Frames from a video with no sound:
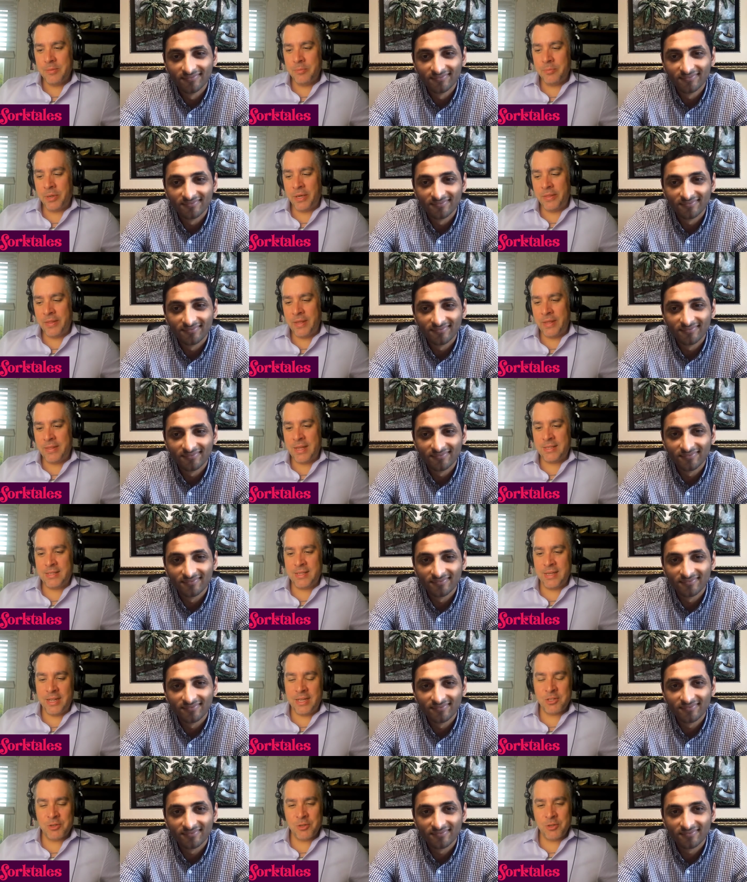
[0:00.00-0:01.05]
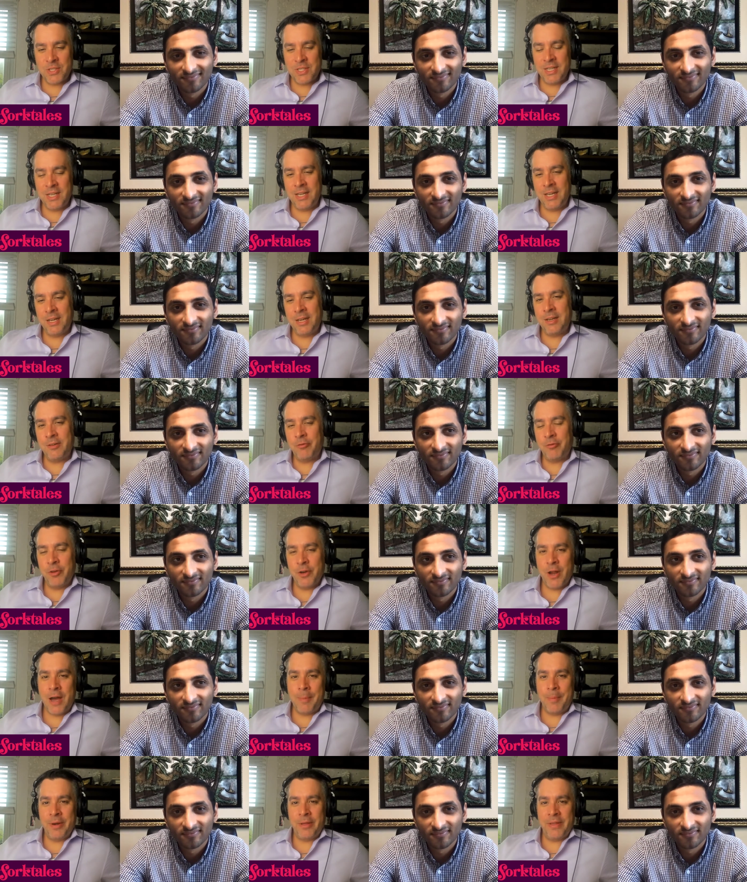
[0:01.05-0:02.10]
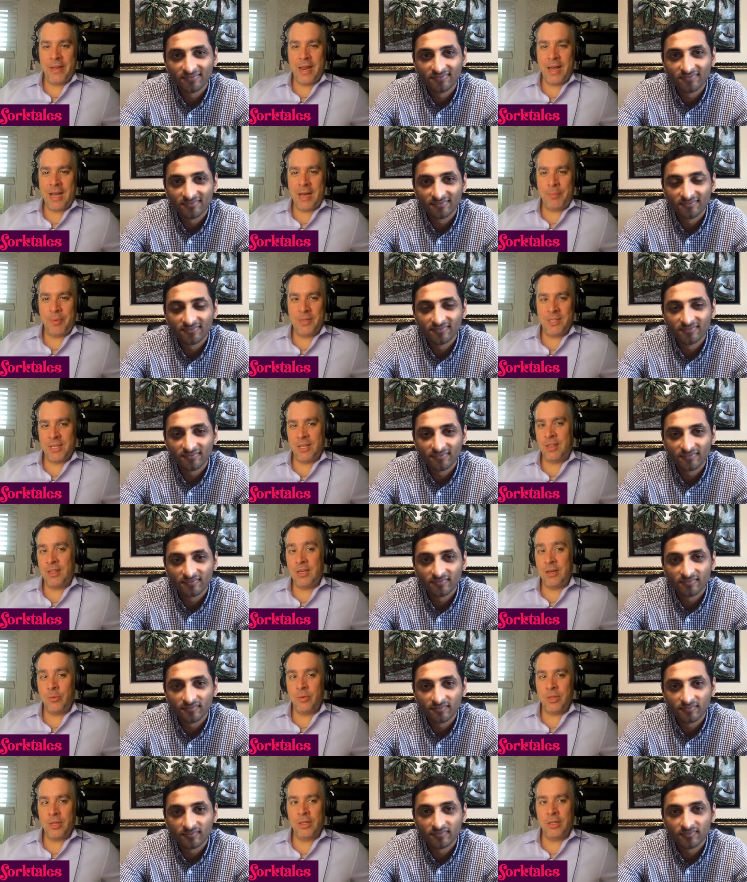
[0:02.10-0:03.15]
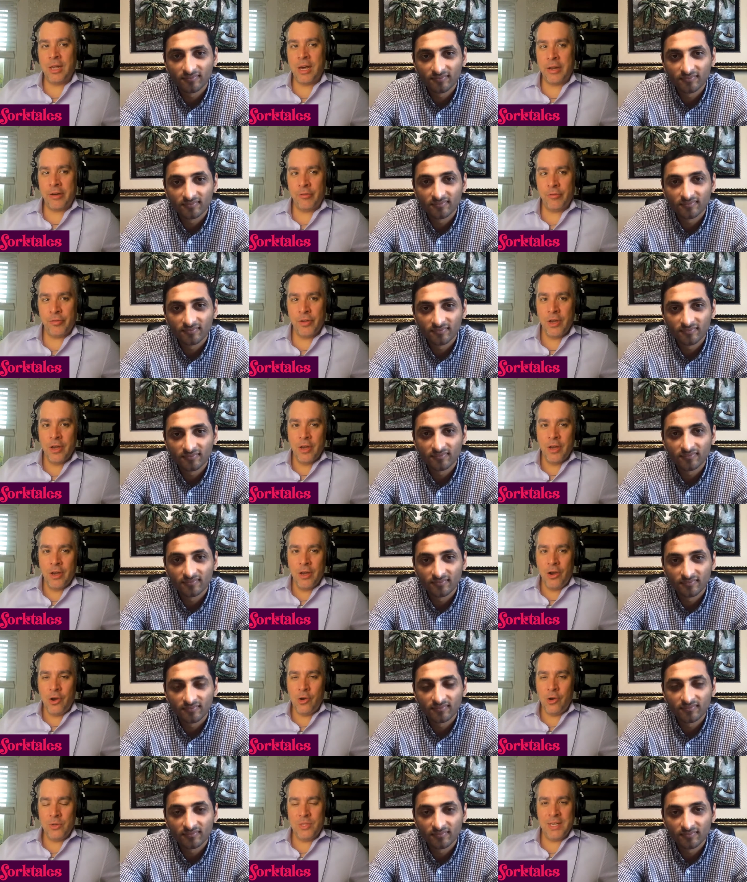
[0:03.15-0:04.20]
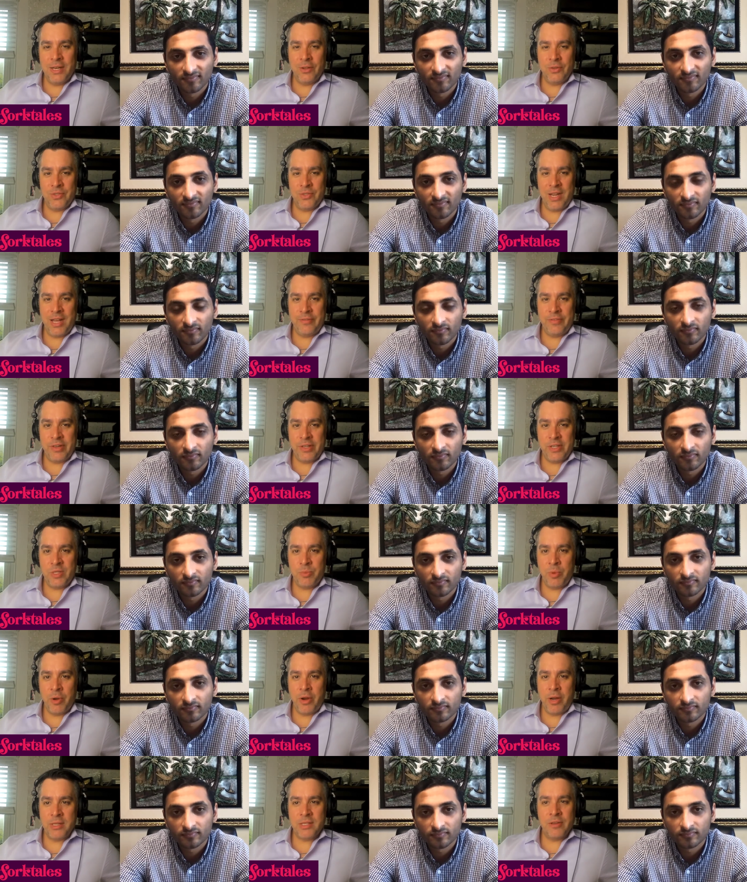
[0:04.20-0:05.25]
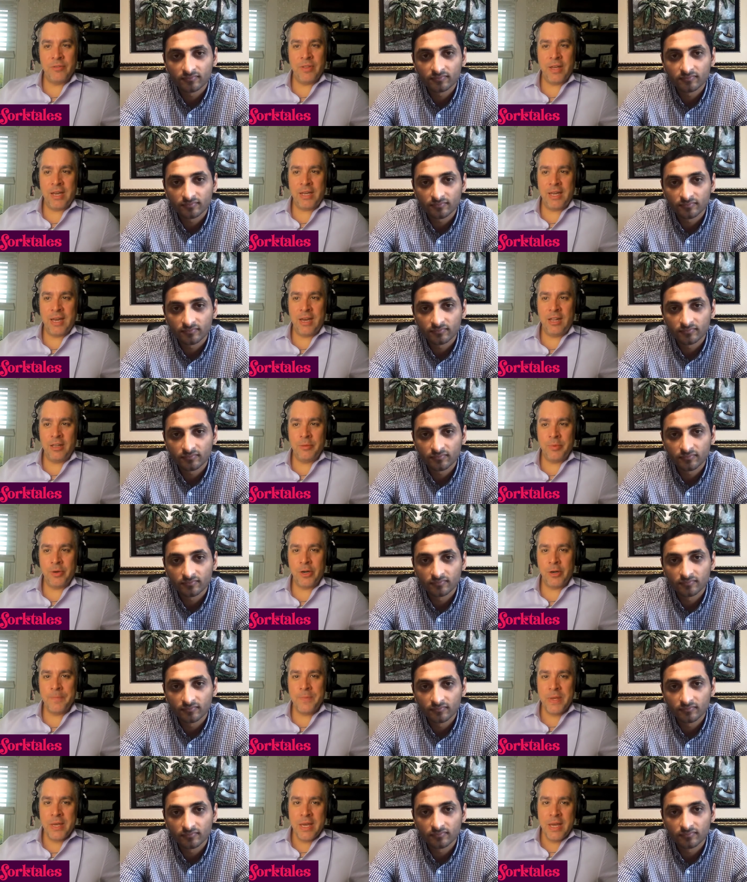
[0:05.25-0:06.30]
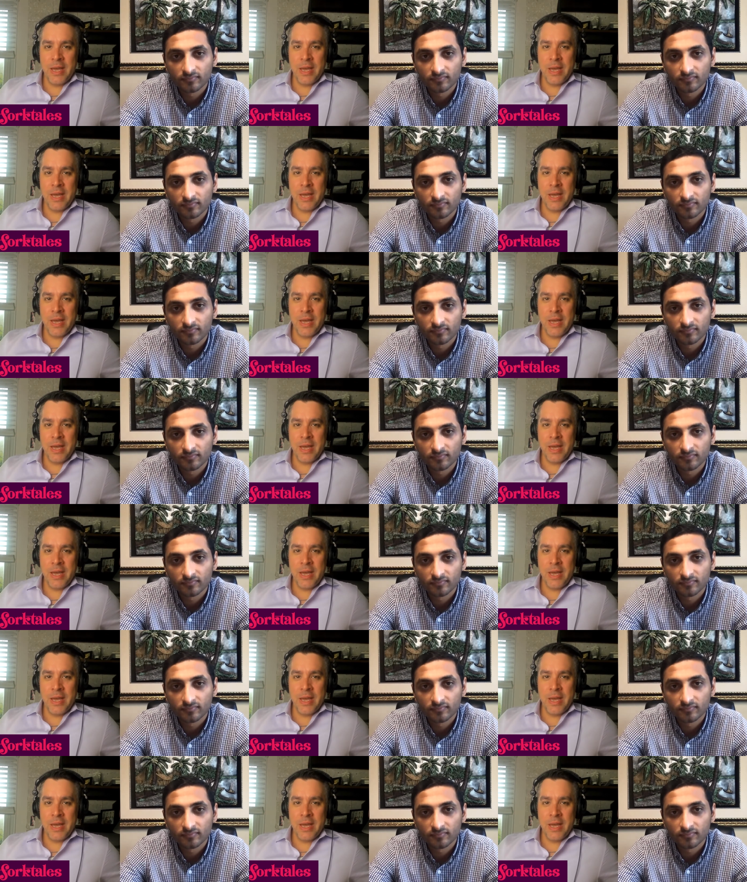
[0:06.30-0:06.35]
Speaker 1: but that's an interesting phenomenon that happens, I think, with a lot of hotels that have an experience of that caliber